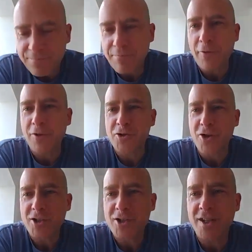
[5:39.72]
My
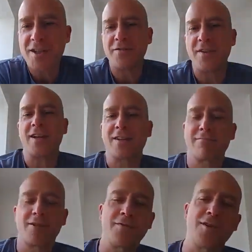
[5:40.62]
frustration is you've
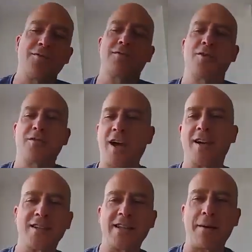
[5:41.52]
got an
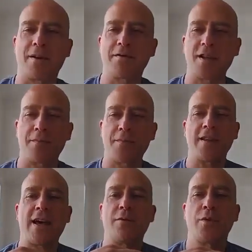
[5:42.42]
example of something
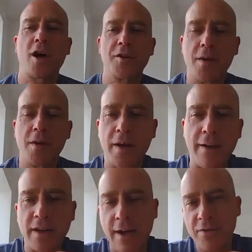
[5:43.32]
that we ought to be able to have
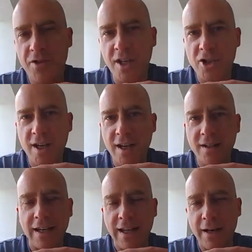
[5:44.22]
a conversation
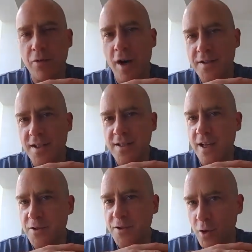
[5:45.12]
on, let a process take
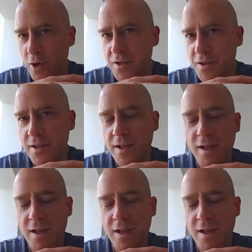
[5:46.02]
its course,